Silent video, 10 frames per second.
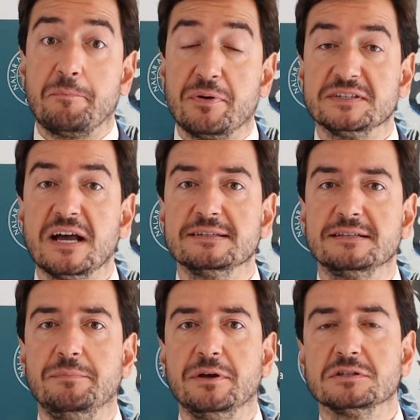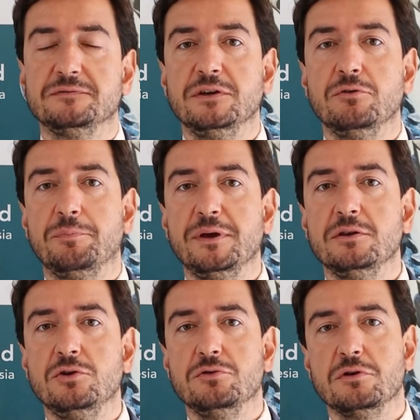Precisely because the
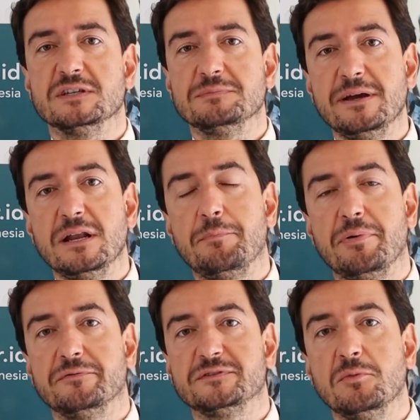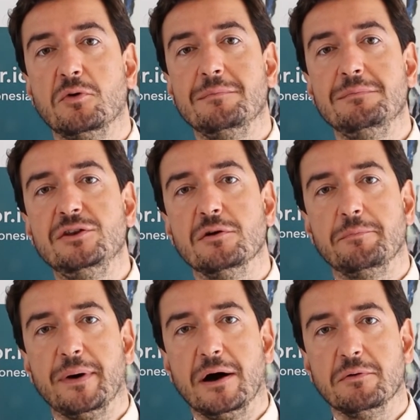European Union is made up of small and medium
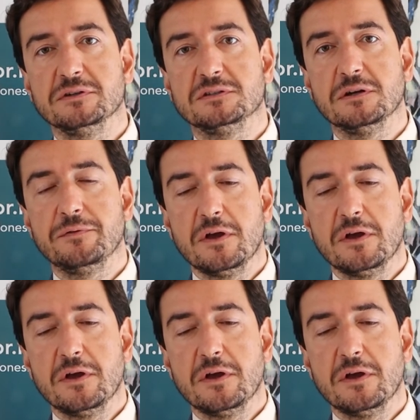powers,